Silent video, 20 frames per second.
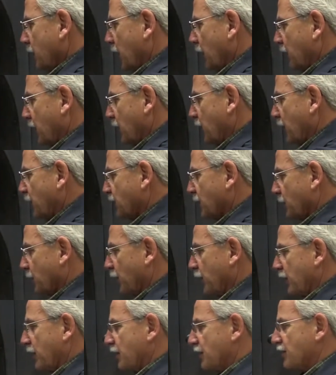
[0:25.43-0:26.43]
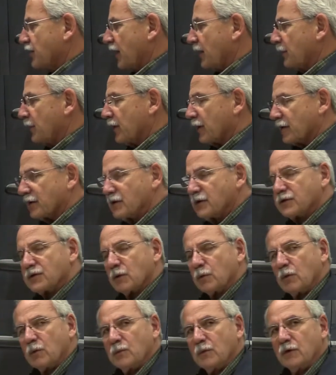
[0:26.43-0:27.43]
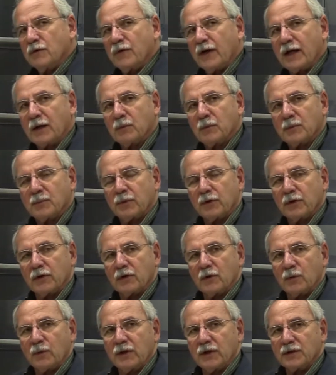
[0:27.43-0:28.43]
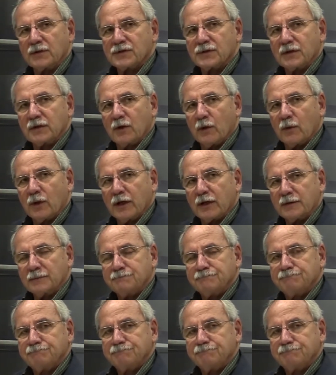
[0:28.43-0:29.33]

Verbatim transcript: Everything's in pretty good shape here, so we'll move on with pulling the wheels and go on.